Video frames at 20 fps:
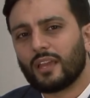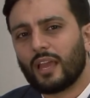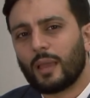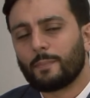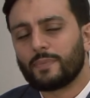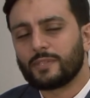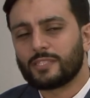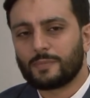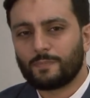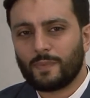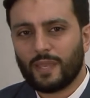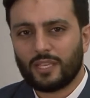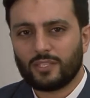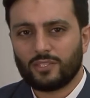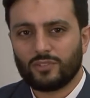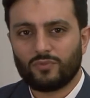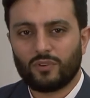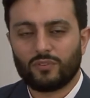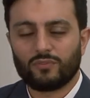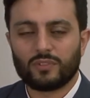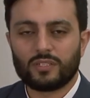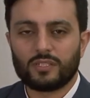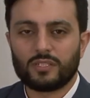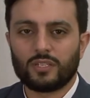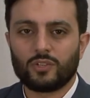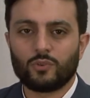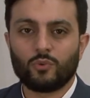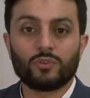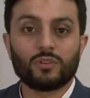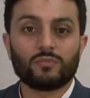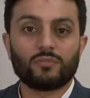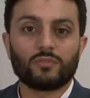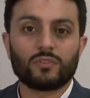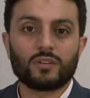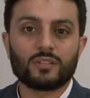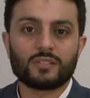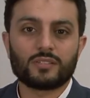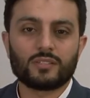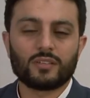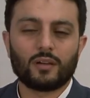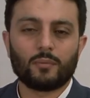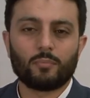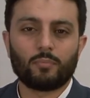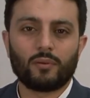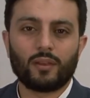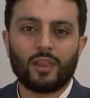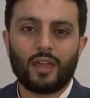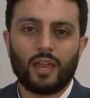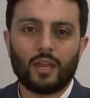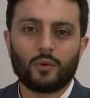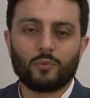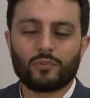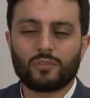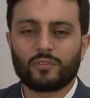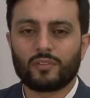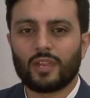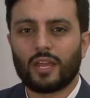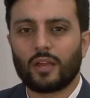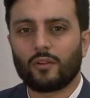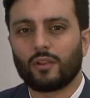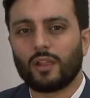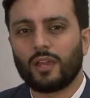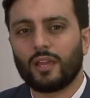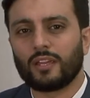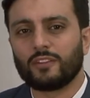a perspective of it in order for us to apply within our